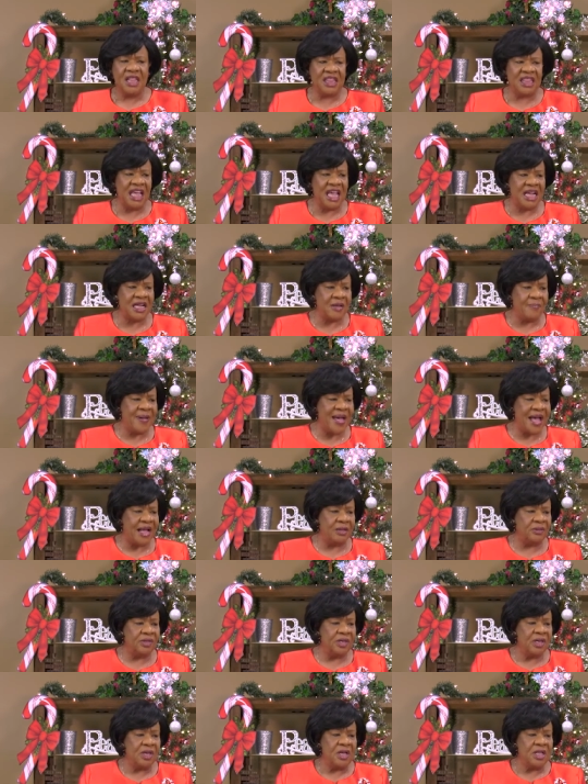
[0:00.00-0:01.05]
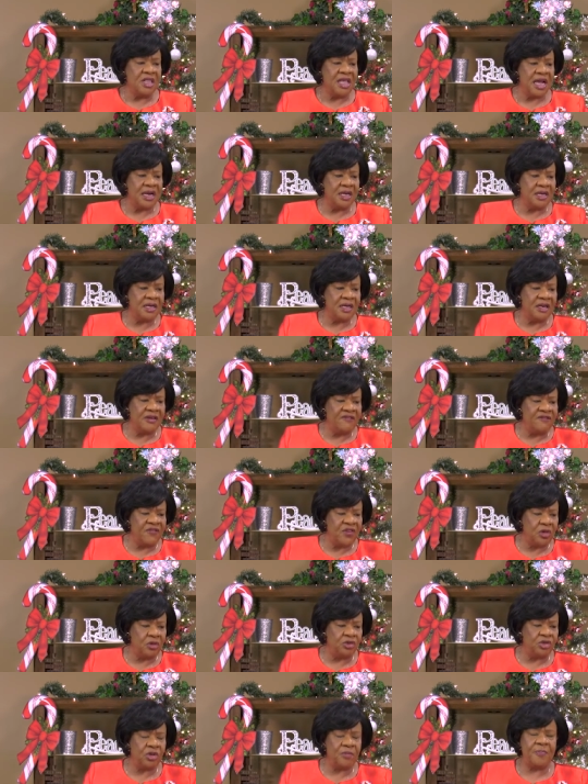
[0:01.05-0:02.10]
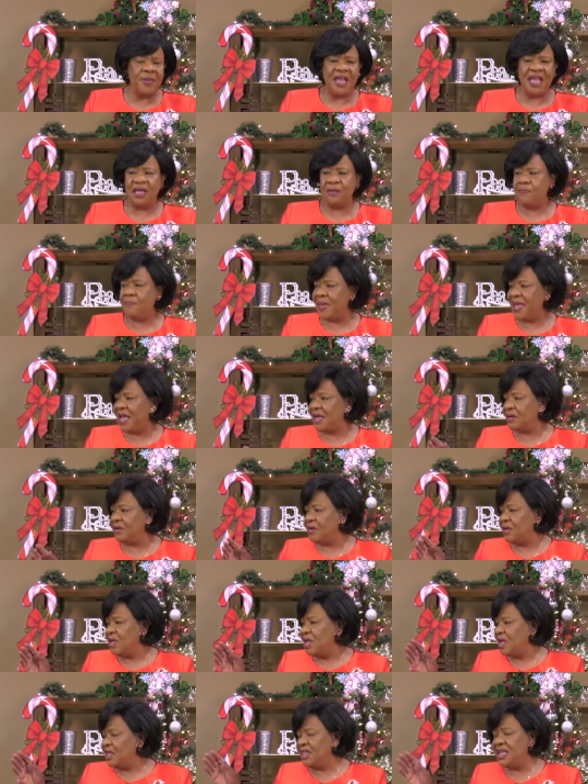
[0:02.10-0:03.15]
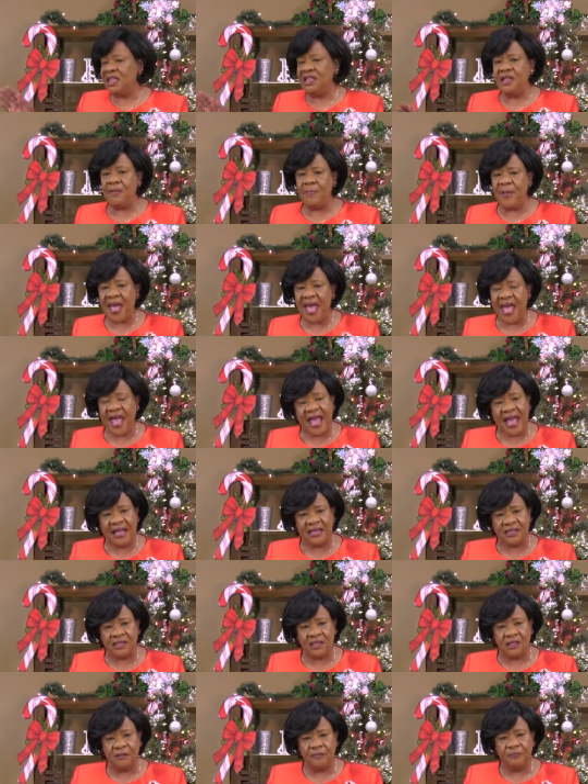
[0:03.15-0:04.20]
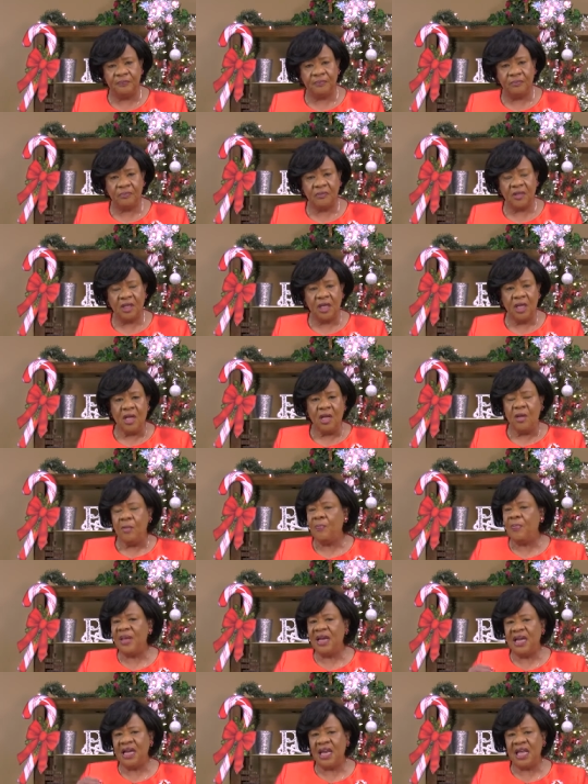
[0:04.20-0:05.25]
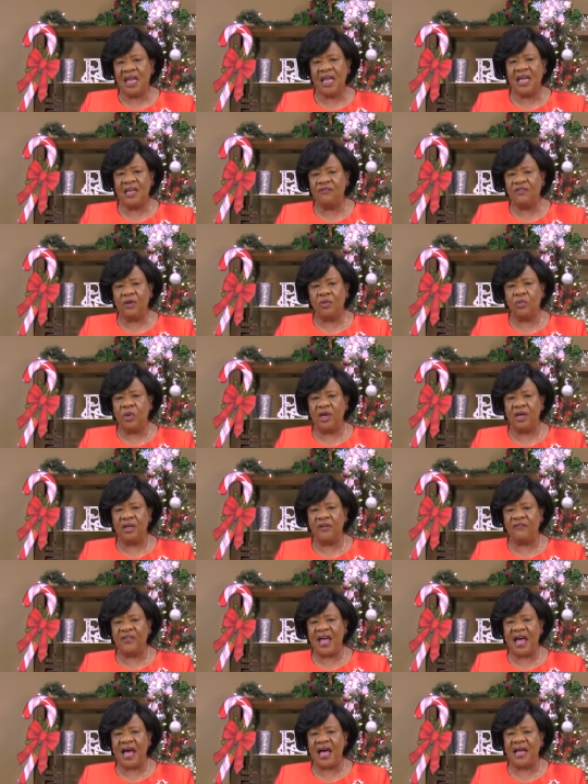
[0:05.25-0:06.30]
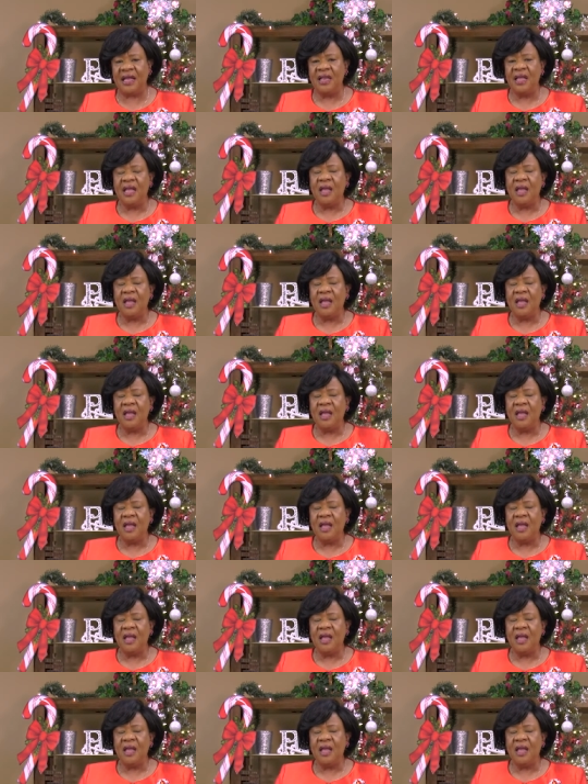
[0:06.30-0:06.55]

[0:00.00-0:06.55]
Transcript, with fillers: Think about that the future being better than the past. Believe the word of God.